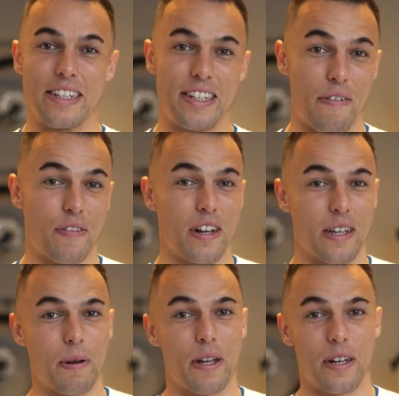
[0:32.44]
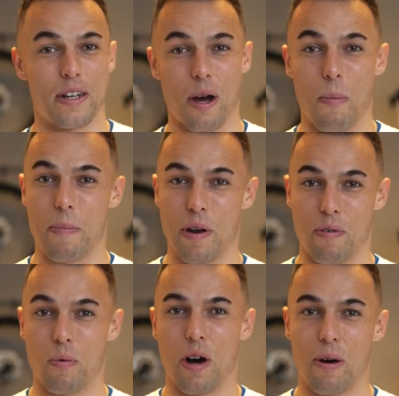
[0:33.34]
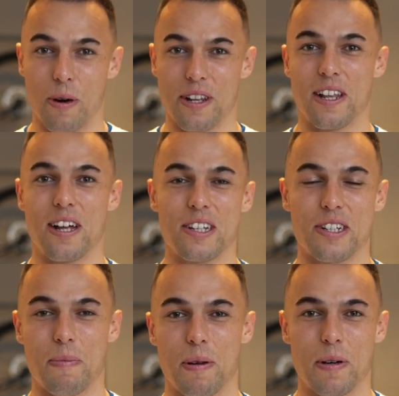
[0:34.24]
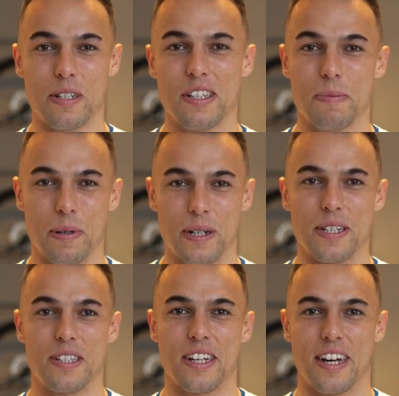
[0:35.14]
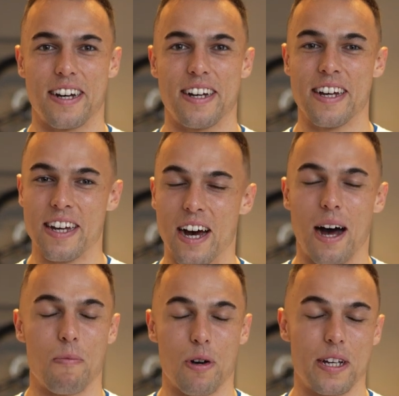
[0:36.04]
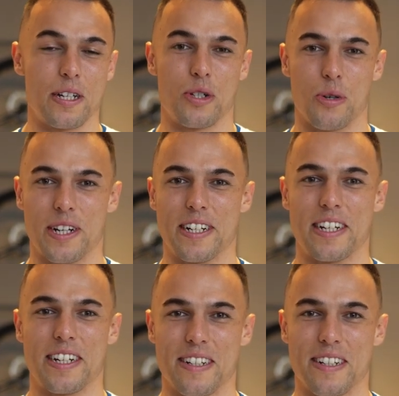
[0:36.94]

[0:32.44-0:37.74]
It's definitely been a bit of a whirlwind the last couple of months, but uh, I'm really enjoying it.